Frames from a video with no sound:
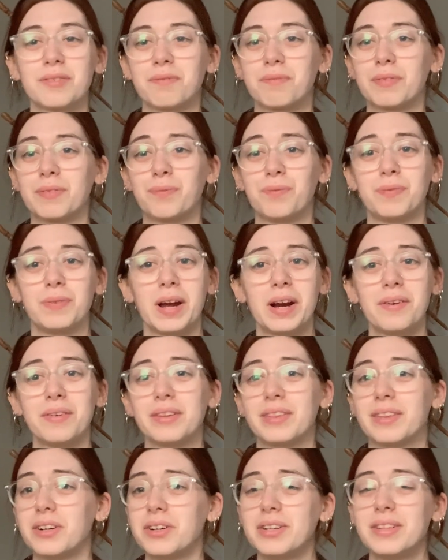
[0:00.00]
they're
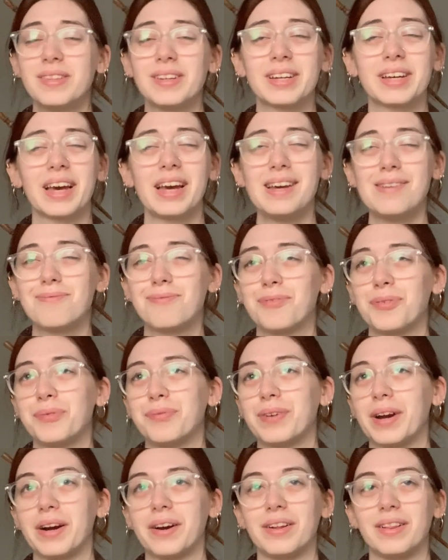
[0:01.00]
in the cave for
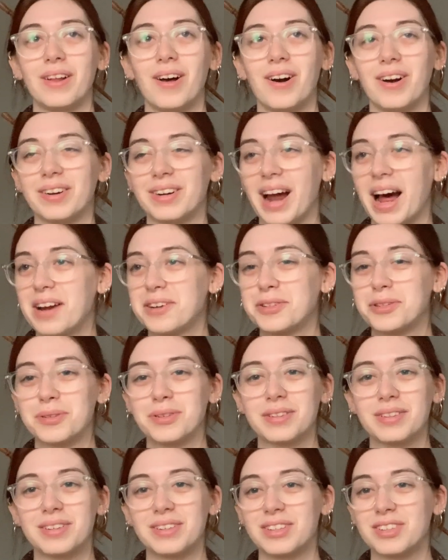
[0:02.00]
very long,
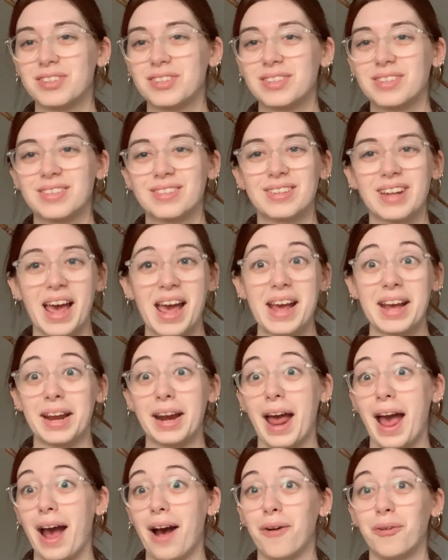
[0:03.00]
they're just hanging
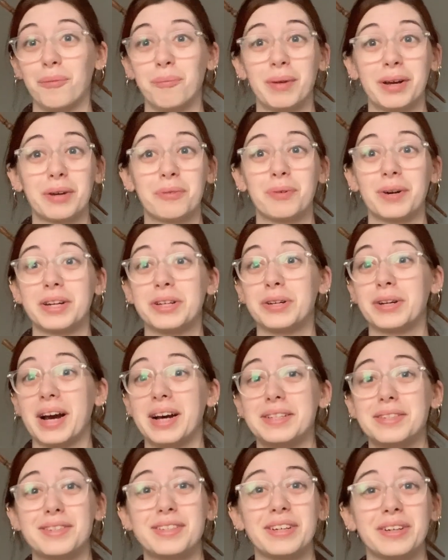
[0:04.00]
out. I'm like, what are you
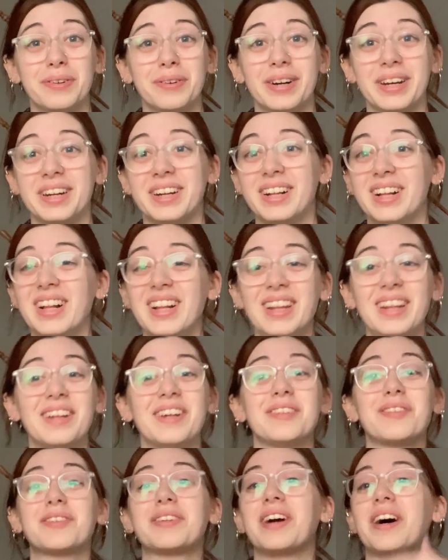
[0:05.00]
guys doing?
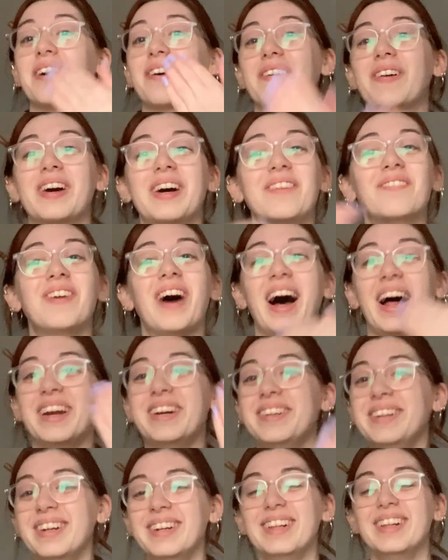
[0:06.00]
Let's go, come on.
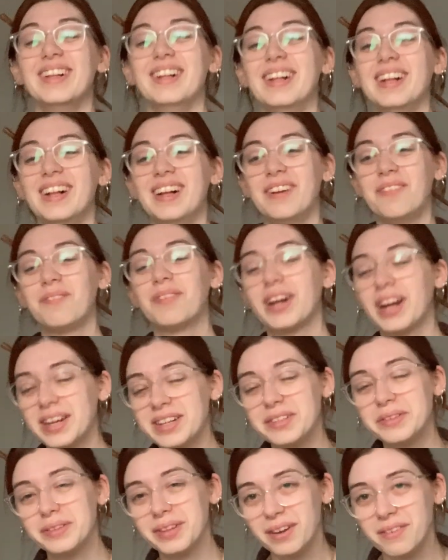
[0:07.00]
But I
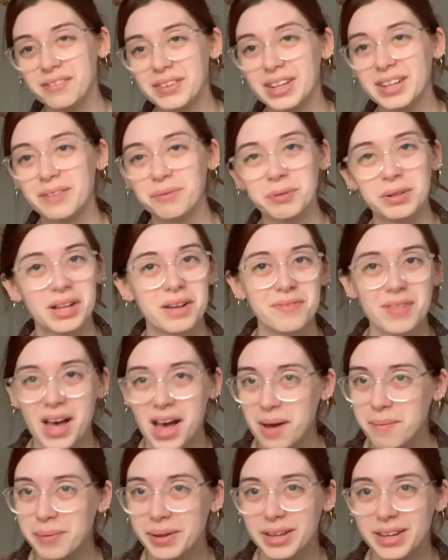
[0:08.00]
do love it. We love The
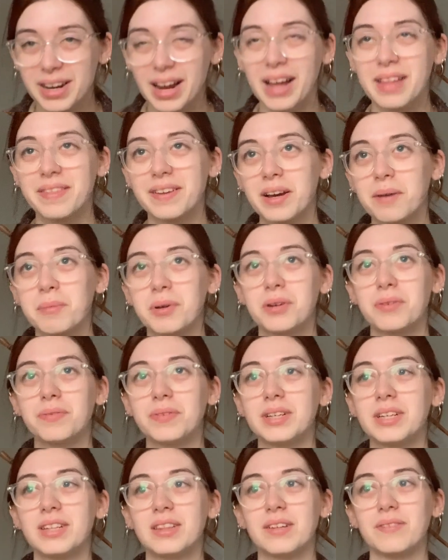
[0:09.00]
Hobbit. I think I'm gonna
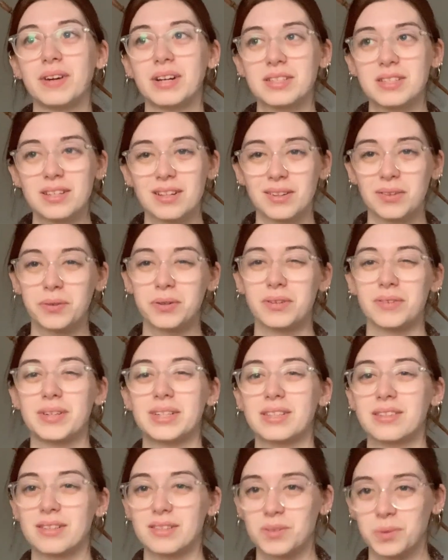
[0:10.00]
read the rest of the Lord of the
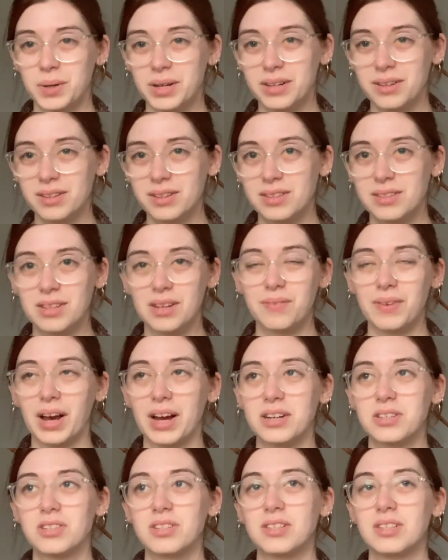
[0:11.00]
Rings as well, because I've
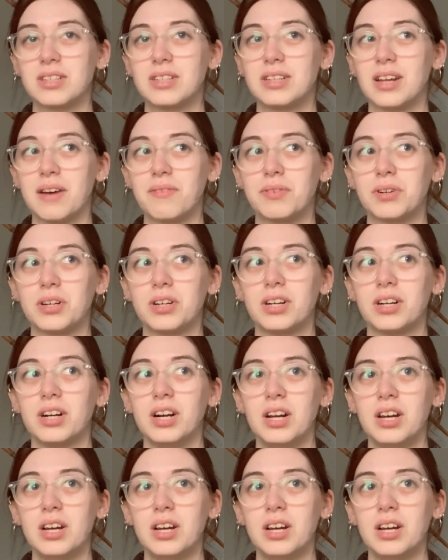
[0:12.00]
actually never